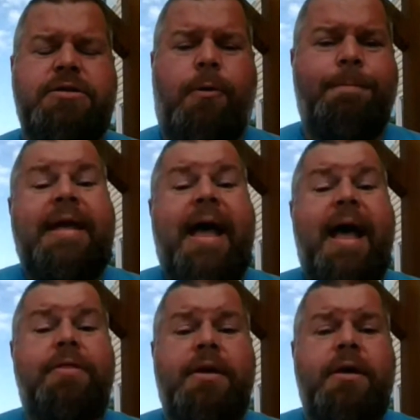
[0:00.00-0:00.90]
So yeah,
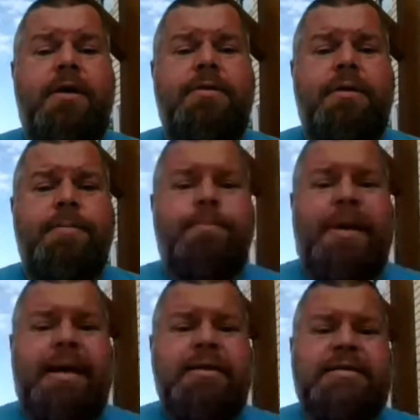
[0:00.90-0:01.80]
the the
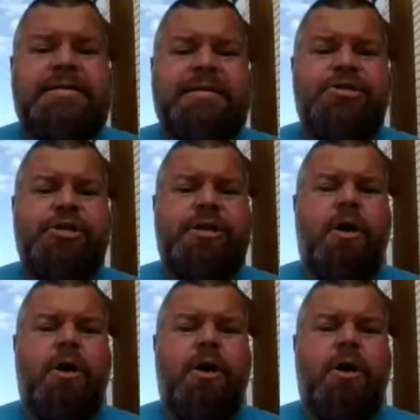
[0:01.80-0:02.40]
big decision